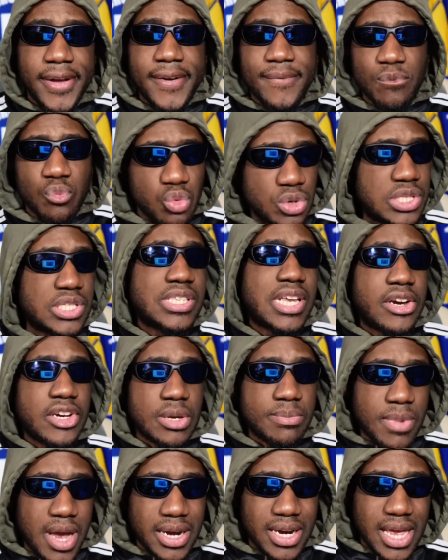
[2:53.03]
Would Sadio
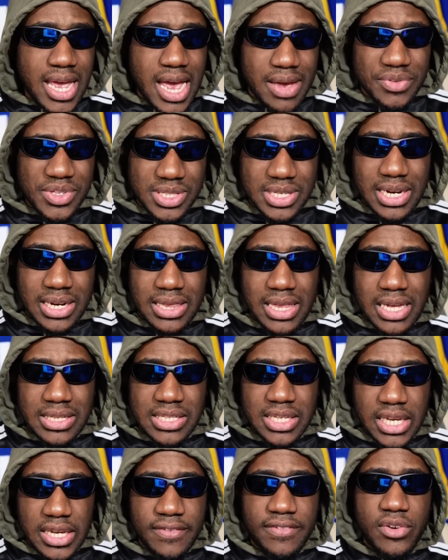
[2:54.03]
Mane have said that
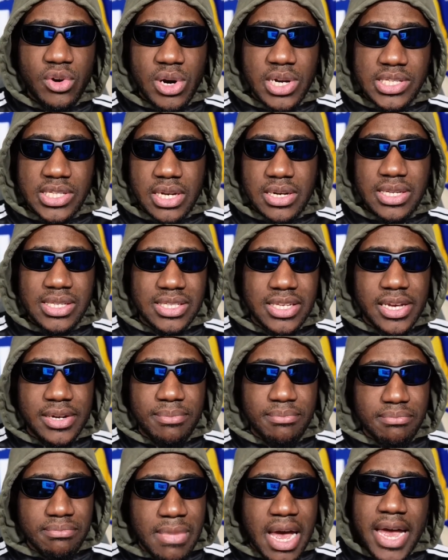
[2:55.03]
if Leroy Sane said,
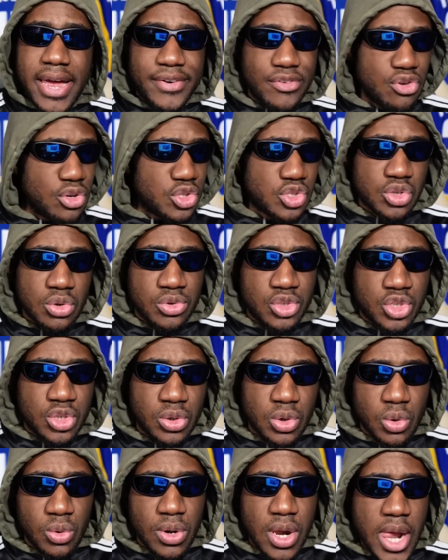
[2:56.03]
man, you're so
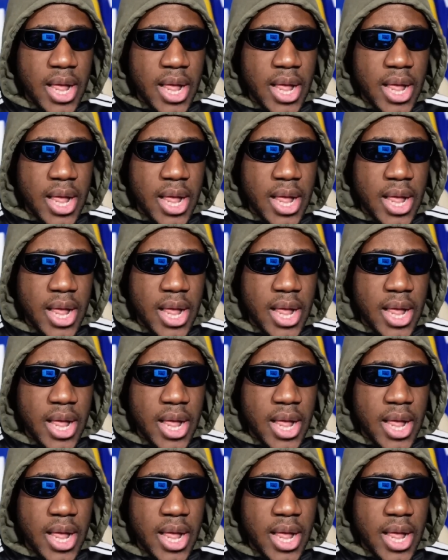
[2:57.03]
slow.